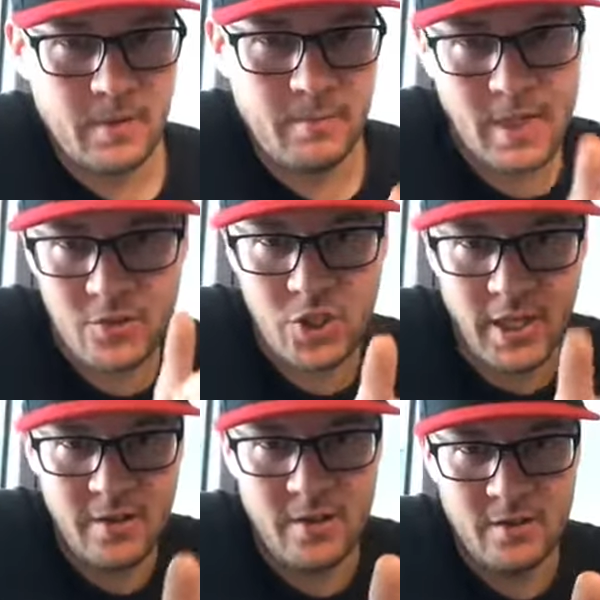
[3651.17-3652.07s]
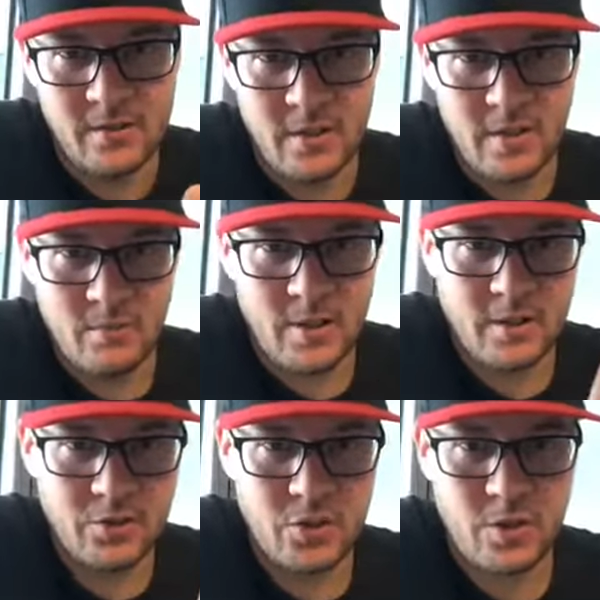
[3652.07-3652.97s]
but a gyro will
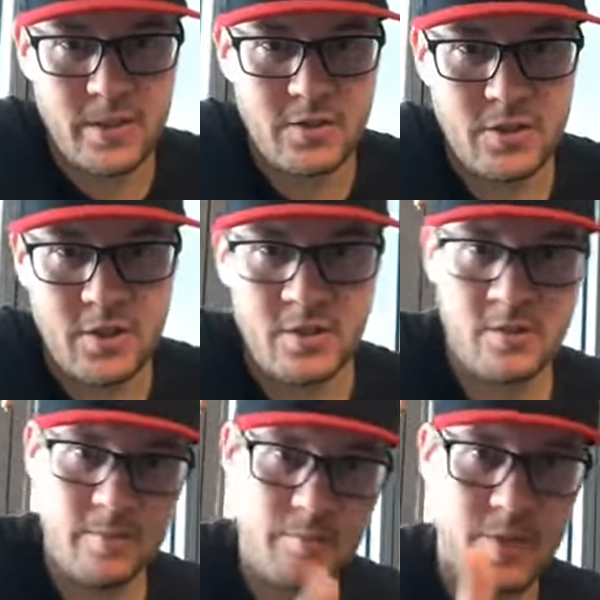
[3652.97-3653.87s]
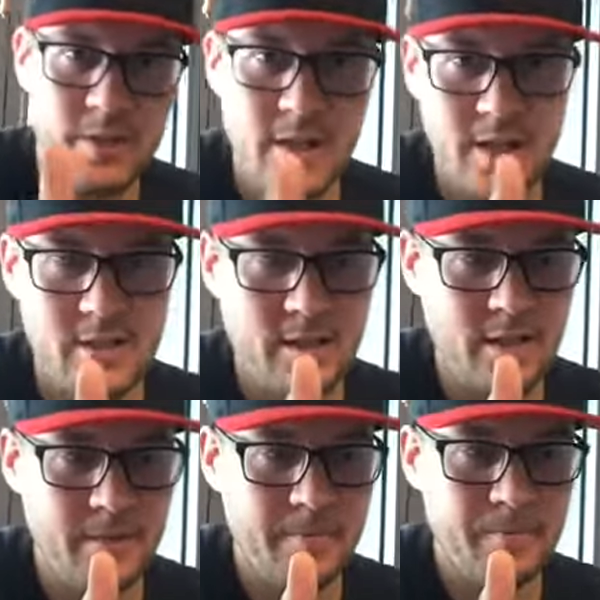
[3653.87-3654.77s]
control it so
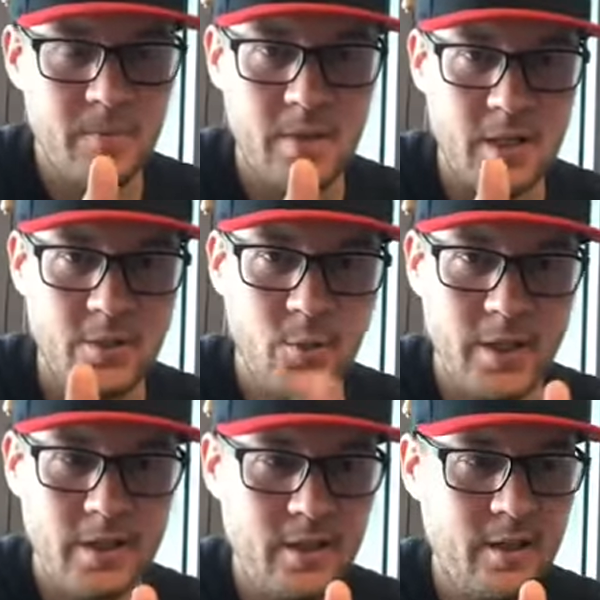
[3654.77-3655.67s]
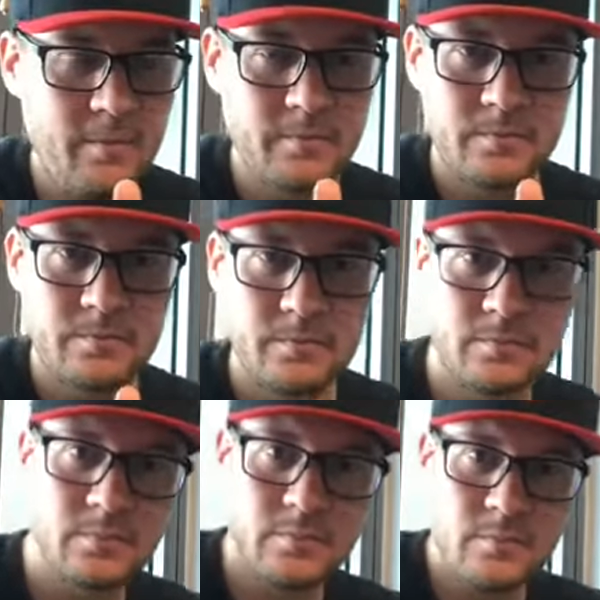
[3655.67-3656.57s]
precisely and quickly,
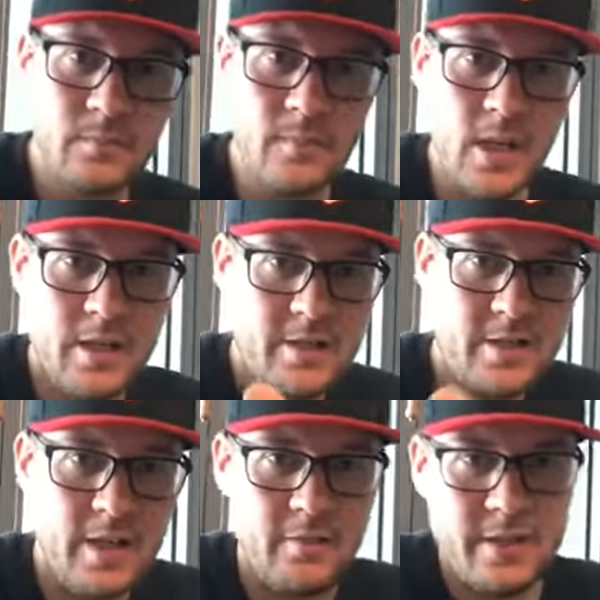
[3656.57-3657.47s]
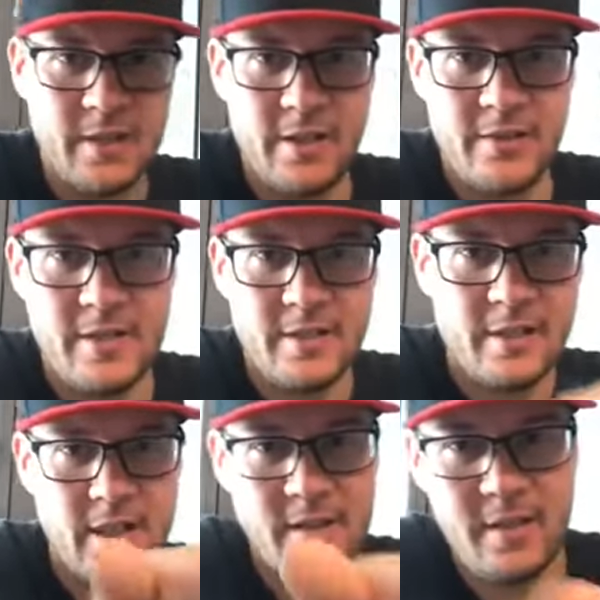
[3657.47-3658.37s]
and instead of accelerating
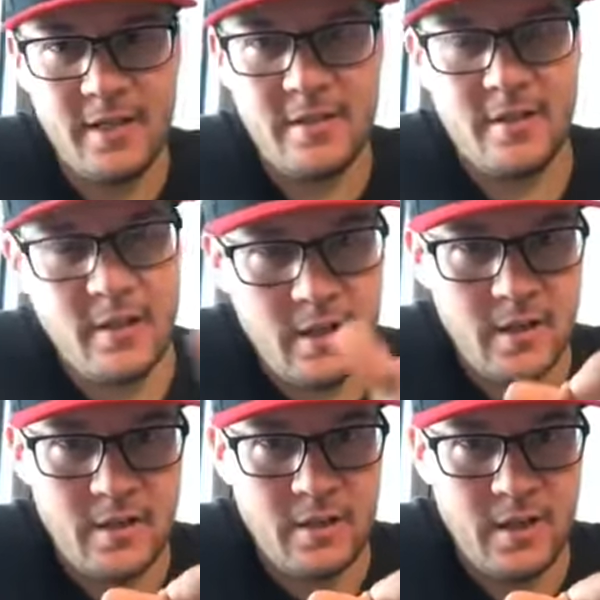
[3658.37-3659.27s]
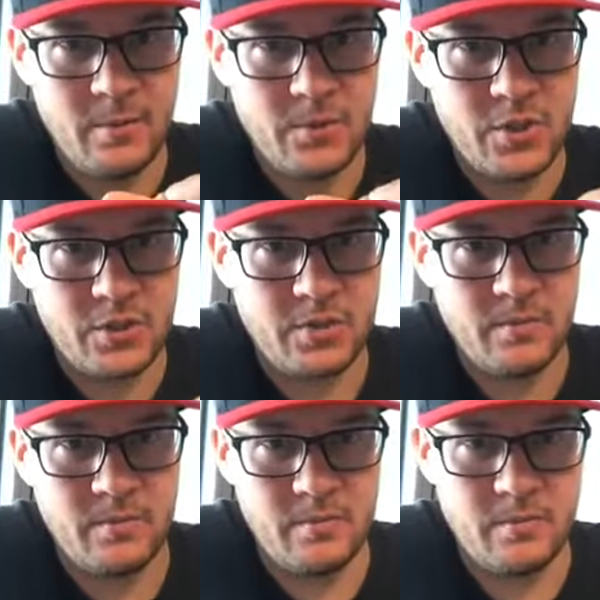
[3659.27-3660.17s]
like this, it would just
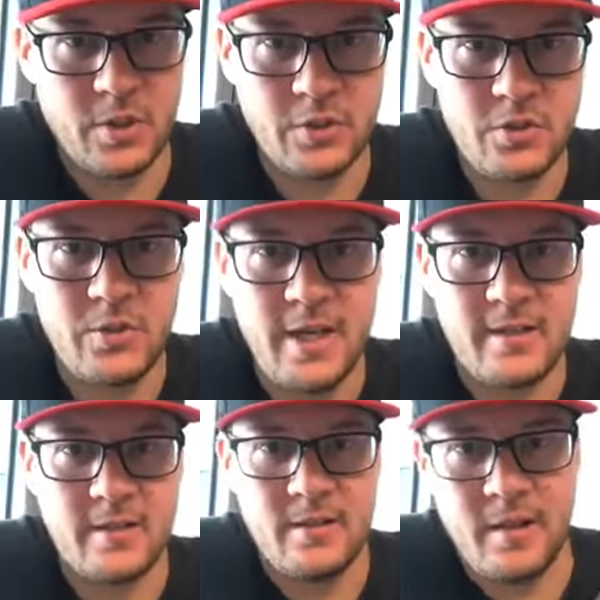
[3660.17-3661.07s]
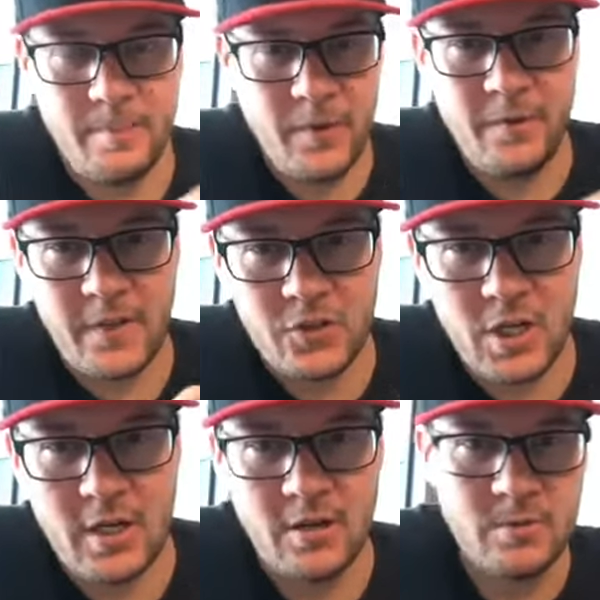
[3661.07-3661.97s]
go straight. A perfect
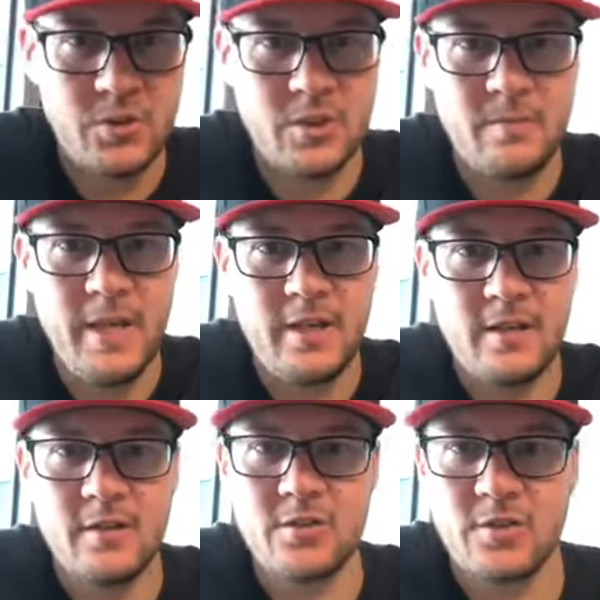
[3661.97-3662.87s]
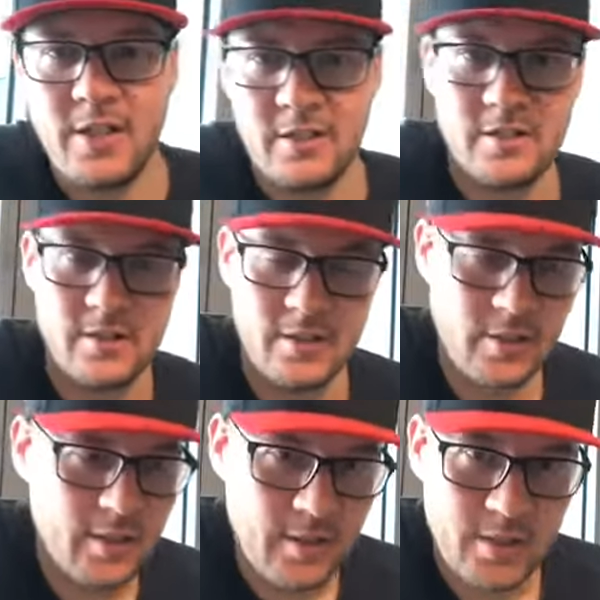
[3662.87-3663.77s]
gyro would just make it go straight.
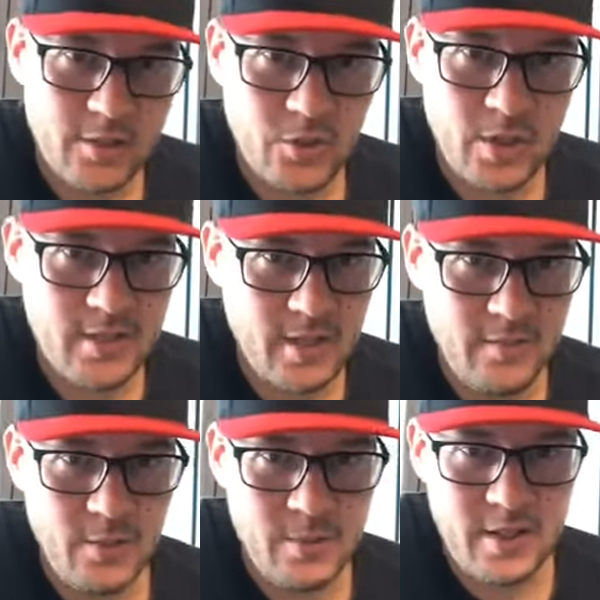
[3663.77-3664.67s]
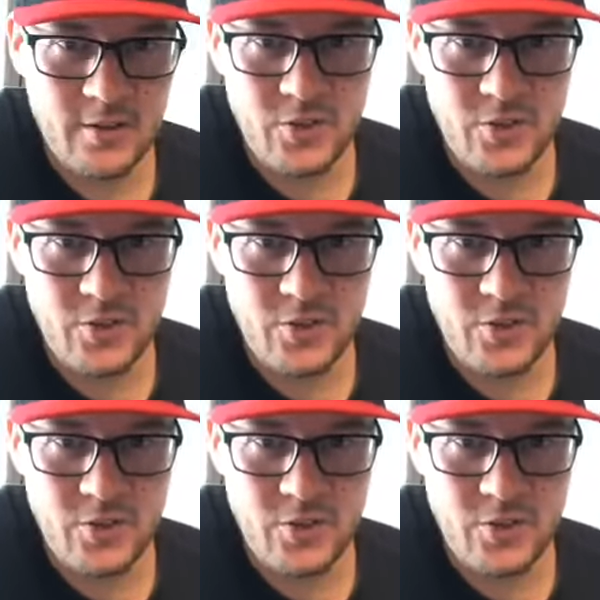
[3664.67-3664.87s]
That's crazy. Even without